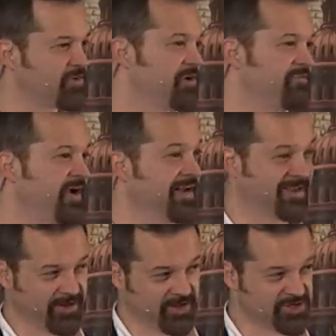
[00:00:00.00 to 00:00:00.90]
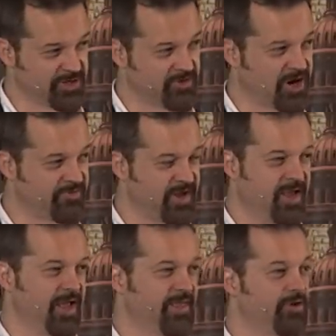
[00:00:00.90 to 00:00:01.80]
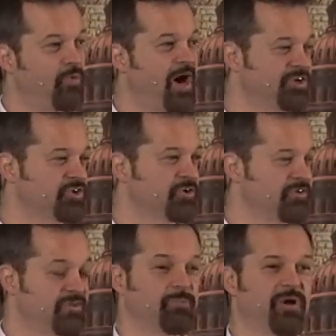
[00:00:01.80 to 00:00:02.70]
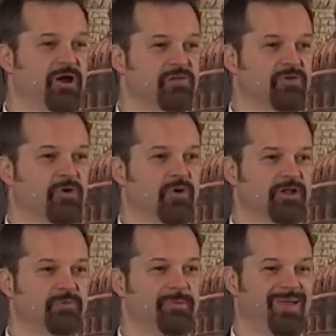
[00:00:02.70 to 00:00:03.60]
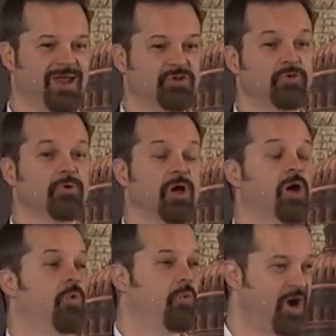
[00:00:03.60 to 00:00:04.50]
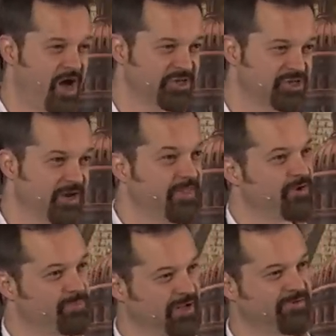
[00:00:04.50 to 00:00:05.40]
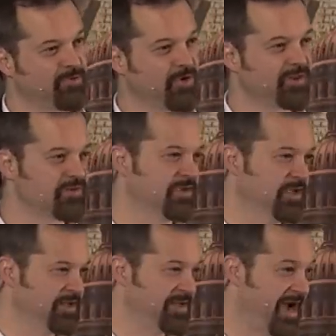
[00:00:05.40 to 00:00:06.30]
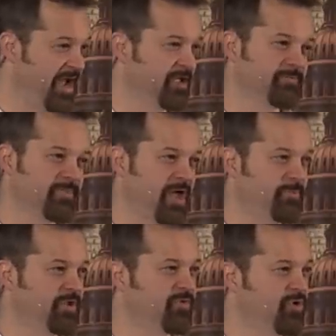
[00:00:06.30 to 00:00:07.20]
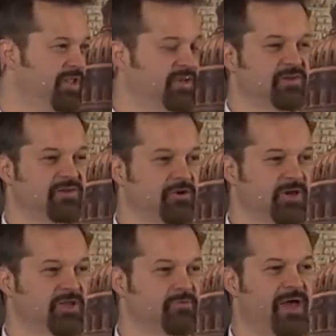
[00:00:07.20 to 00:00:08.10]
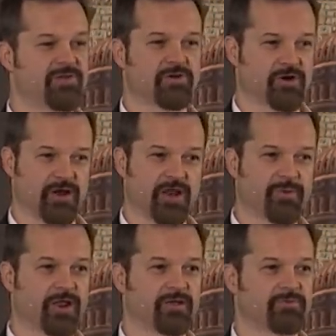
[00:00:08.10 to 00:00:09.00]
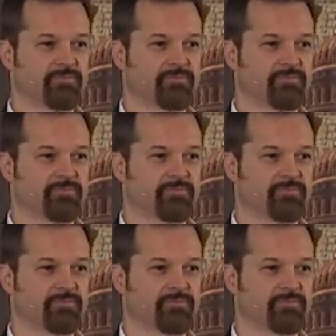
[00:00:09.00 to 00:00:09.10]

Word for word: are going to fight and kill each other off, and the watchers, their parents, are going to be made to watch their beloved ones die. How many of you would like to see your kids massacred? Anybody?